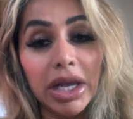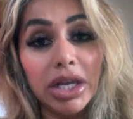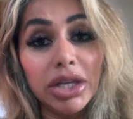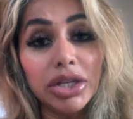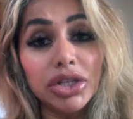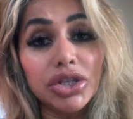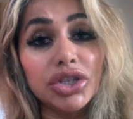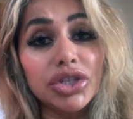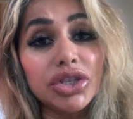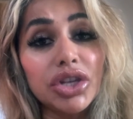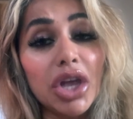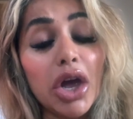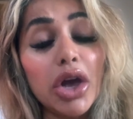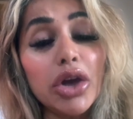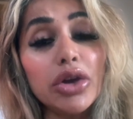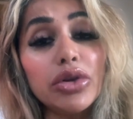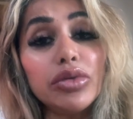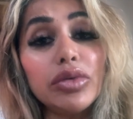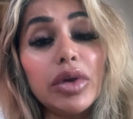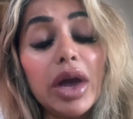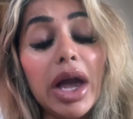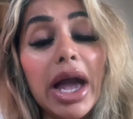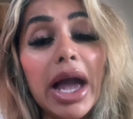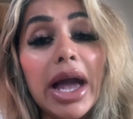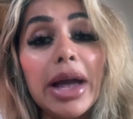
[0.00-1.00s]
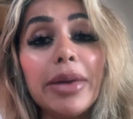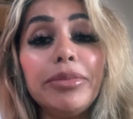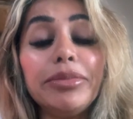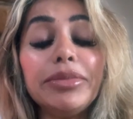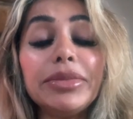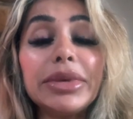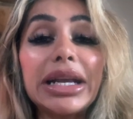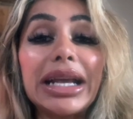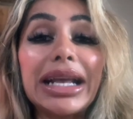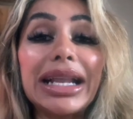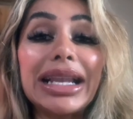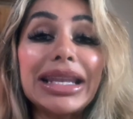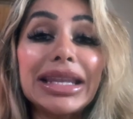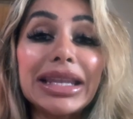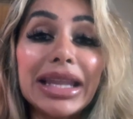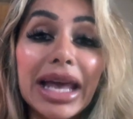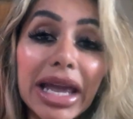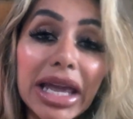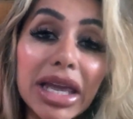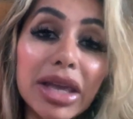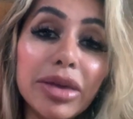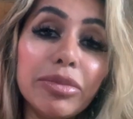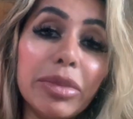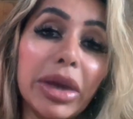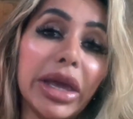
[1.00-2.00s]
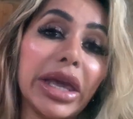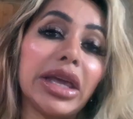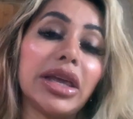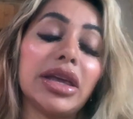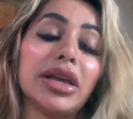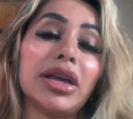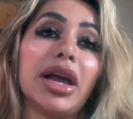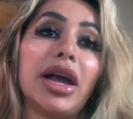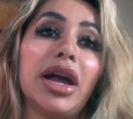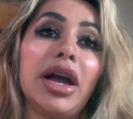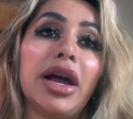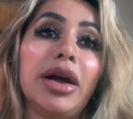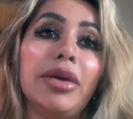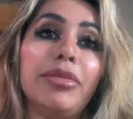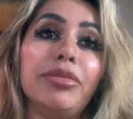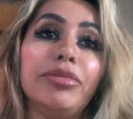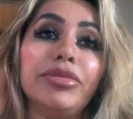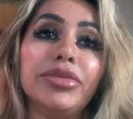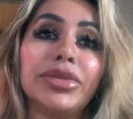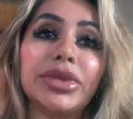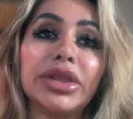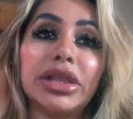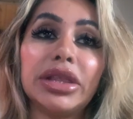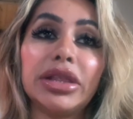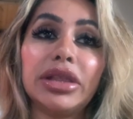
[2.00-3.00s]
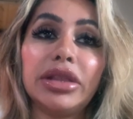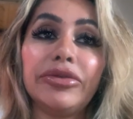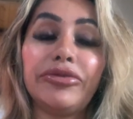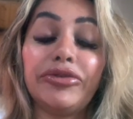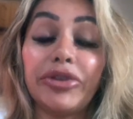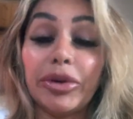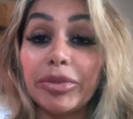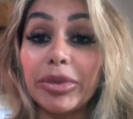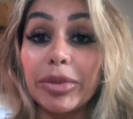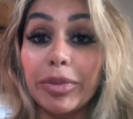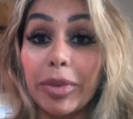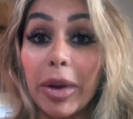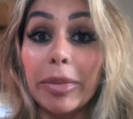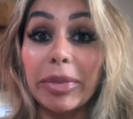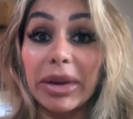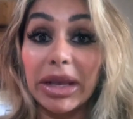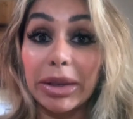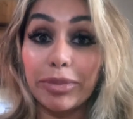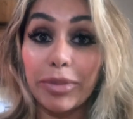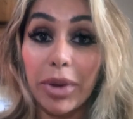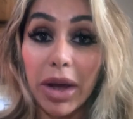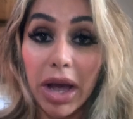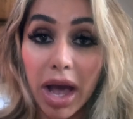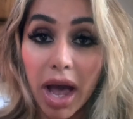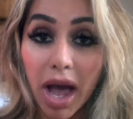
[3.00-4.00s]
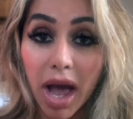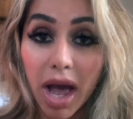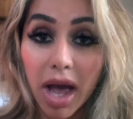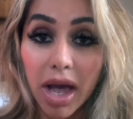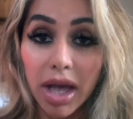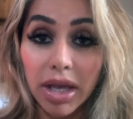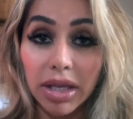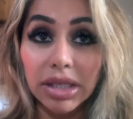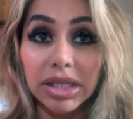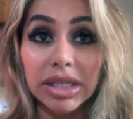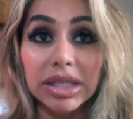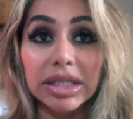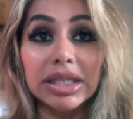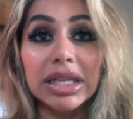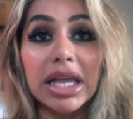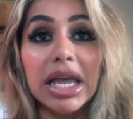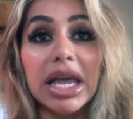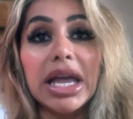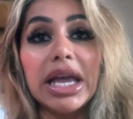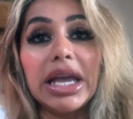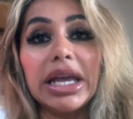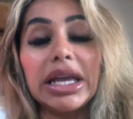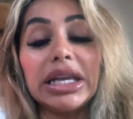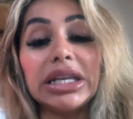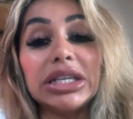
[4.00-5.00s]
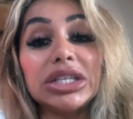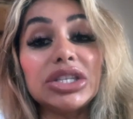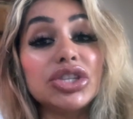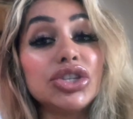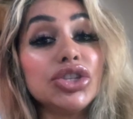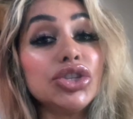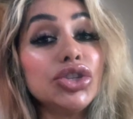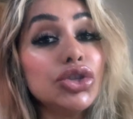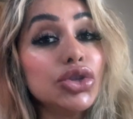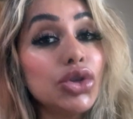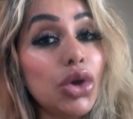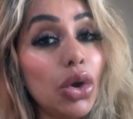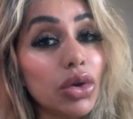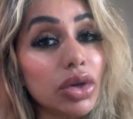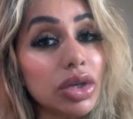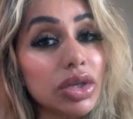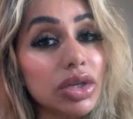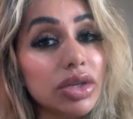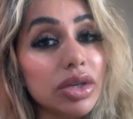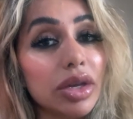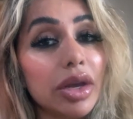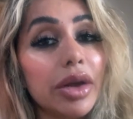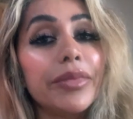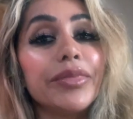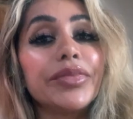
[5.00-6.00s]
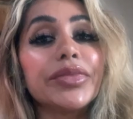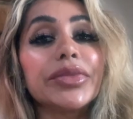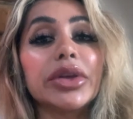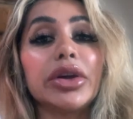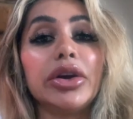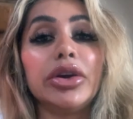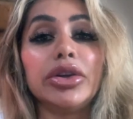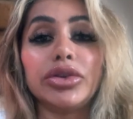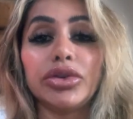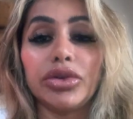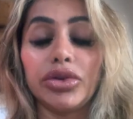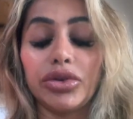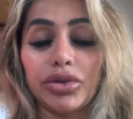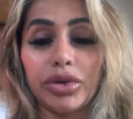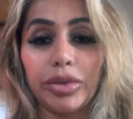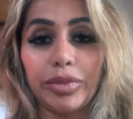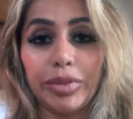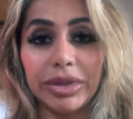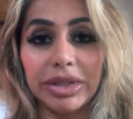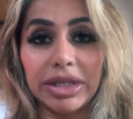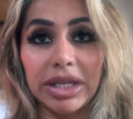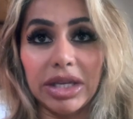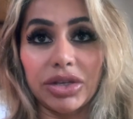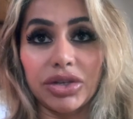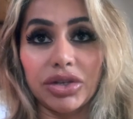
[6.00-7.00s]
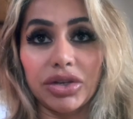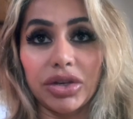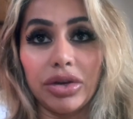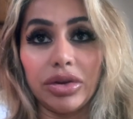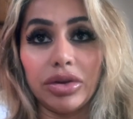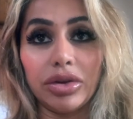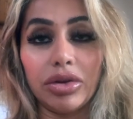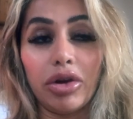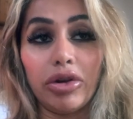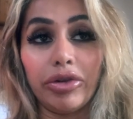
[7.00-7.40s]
So claiming from the public purse is not a neutral position.